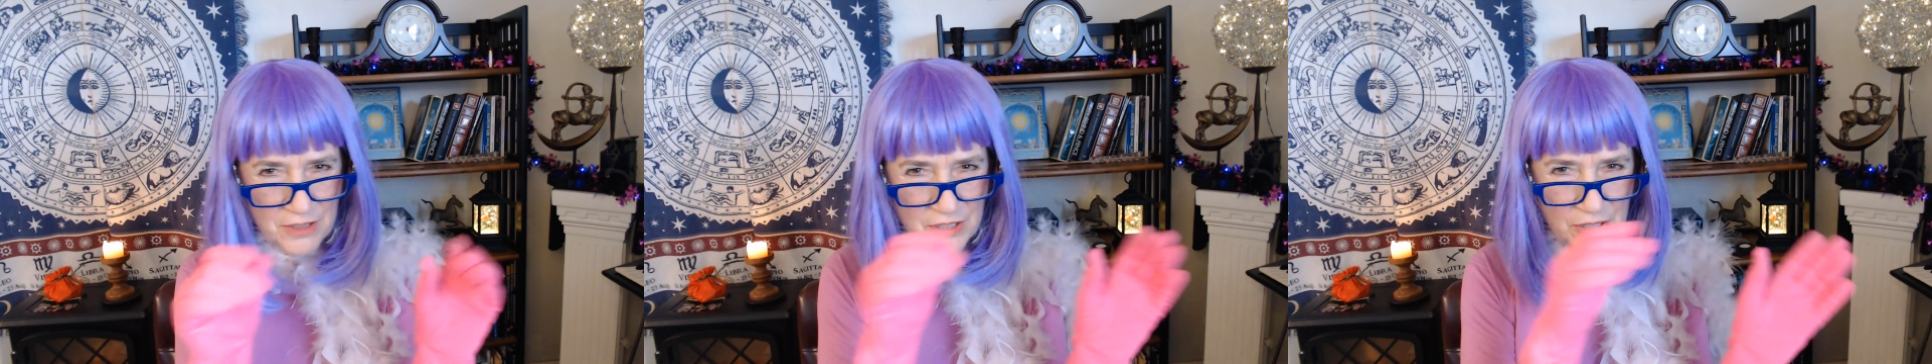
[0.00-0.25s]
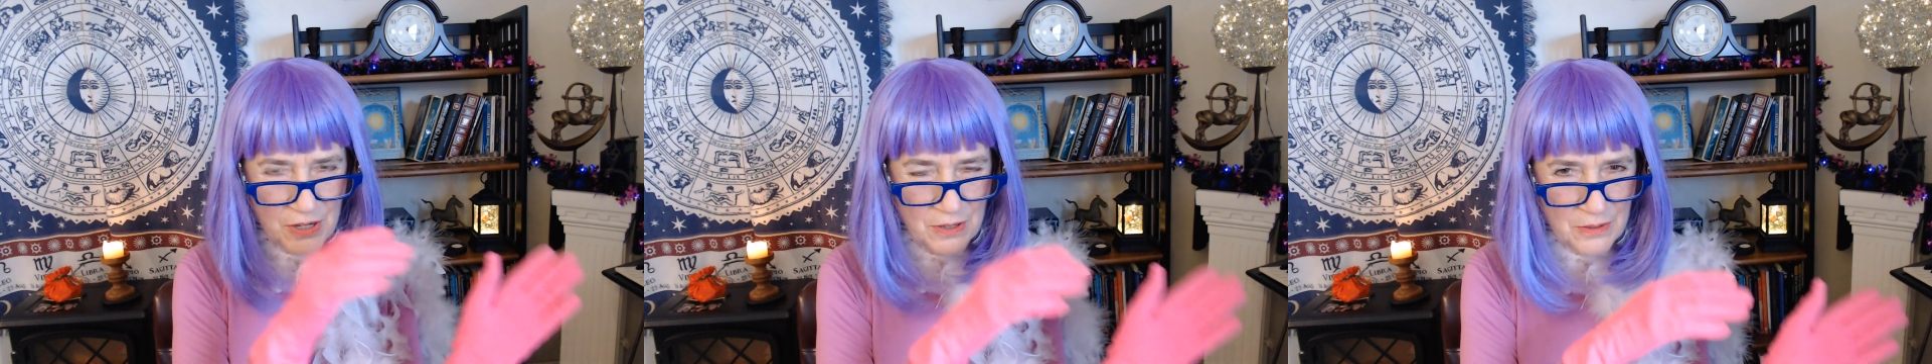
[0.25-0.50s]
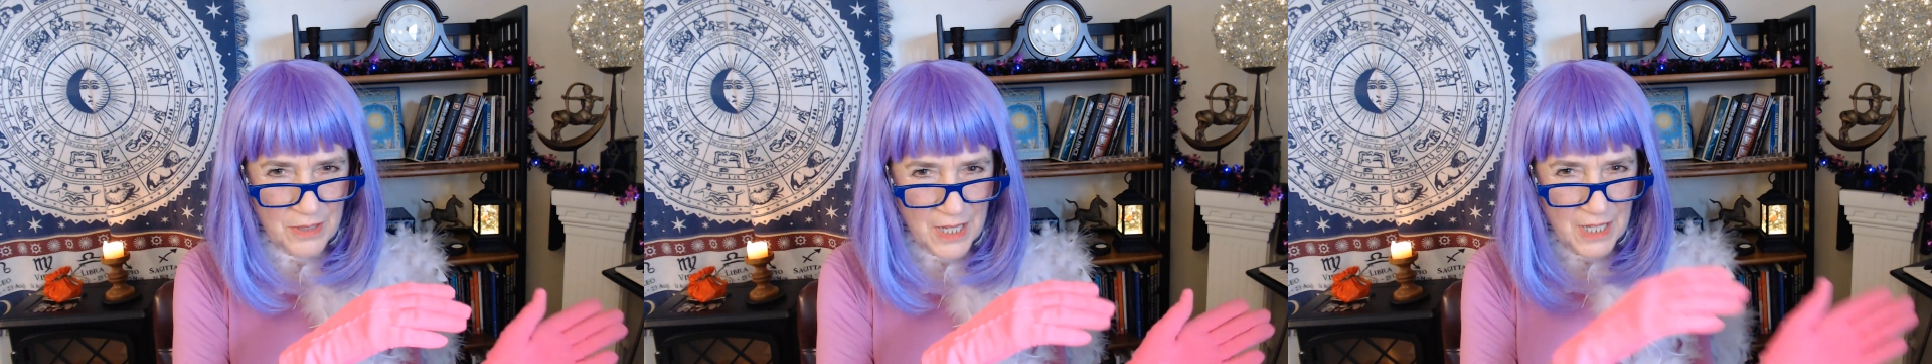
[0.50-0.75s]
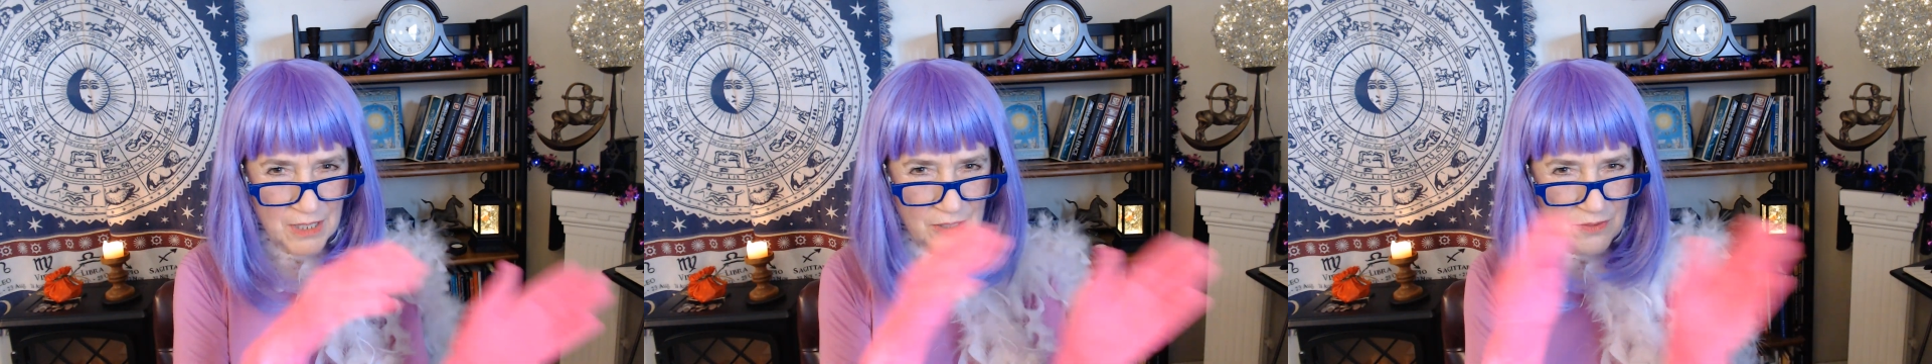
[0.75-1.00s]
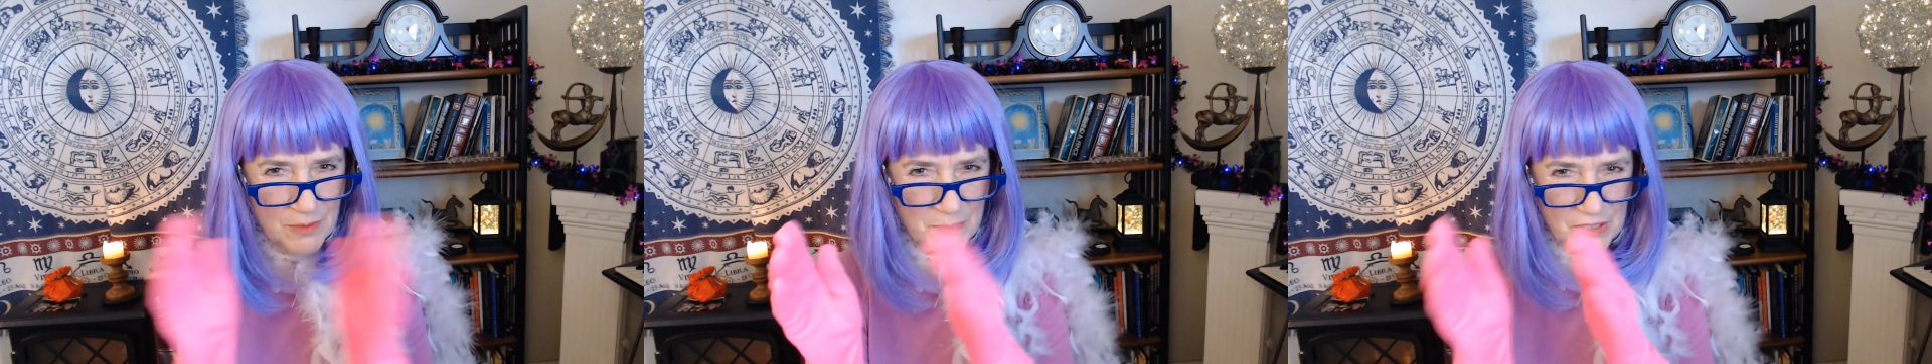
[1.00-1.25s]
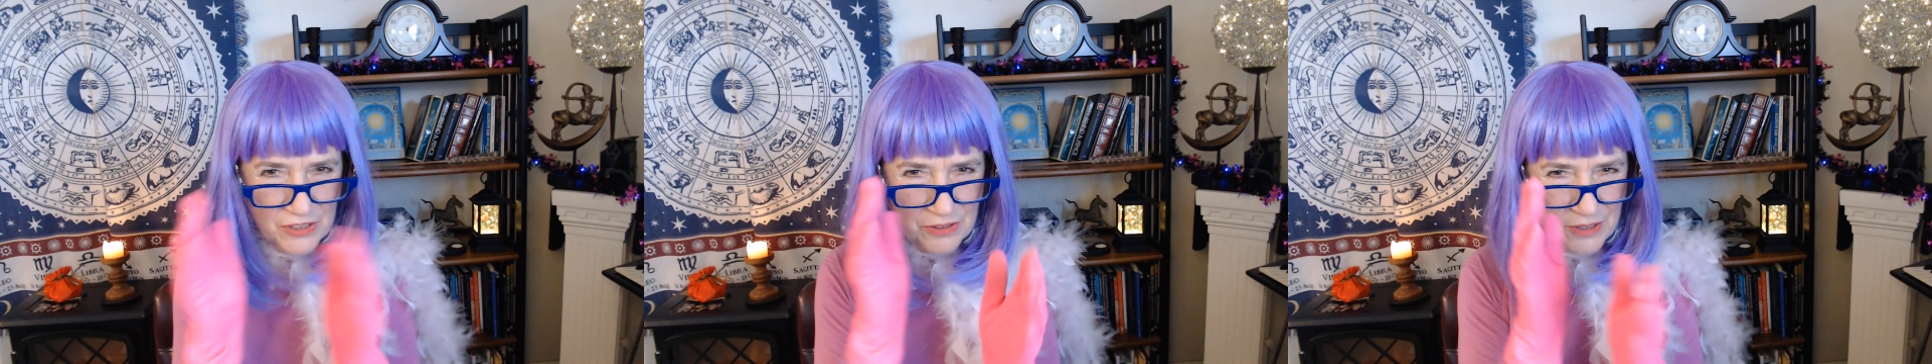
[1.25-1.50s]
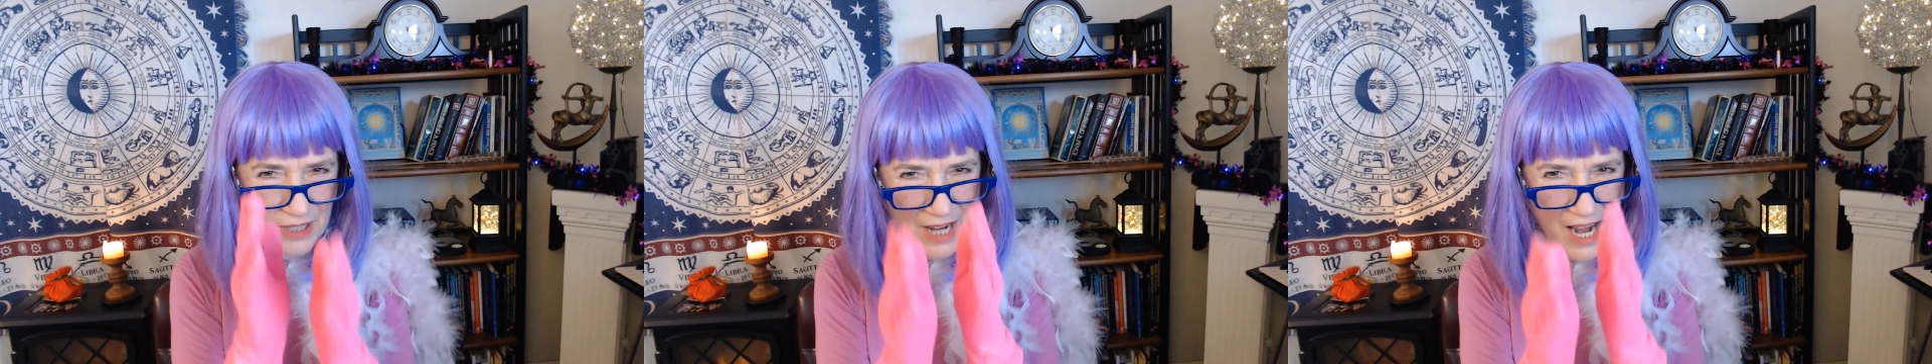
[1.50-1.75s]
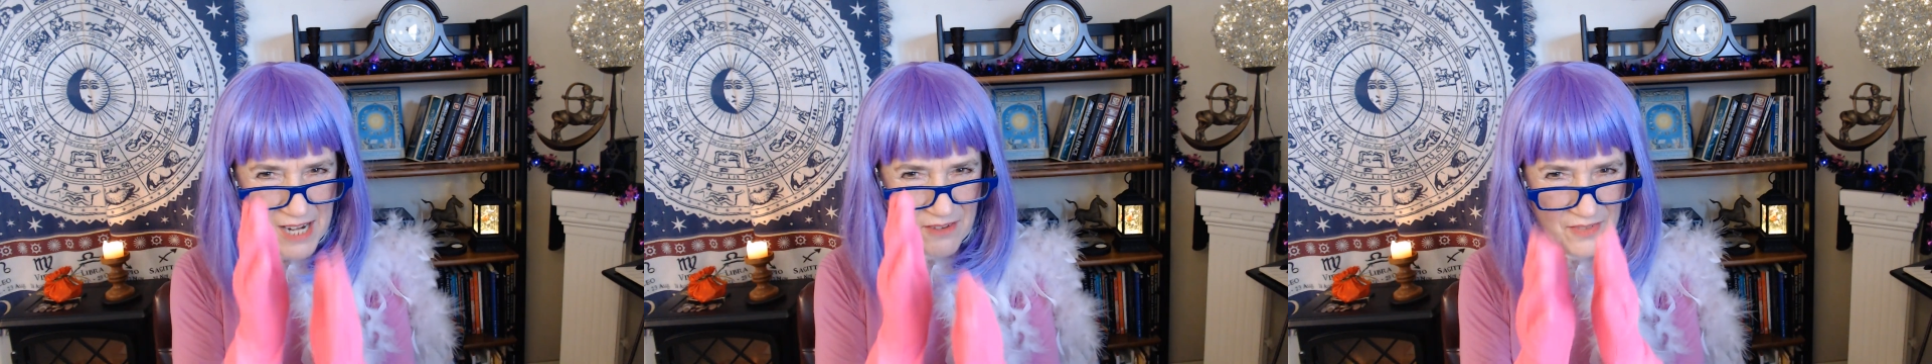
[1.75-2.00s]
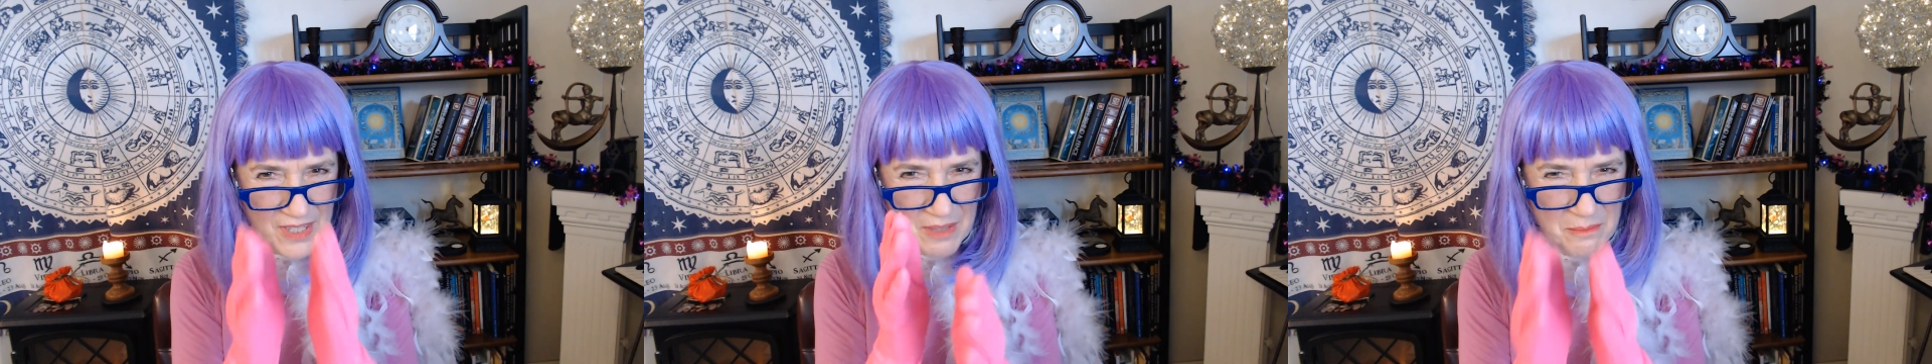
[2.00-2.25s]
but you're kind of in the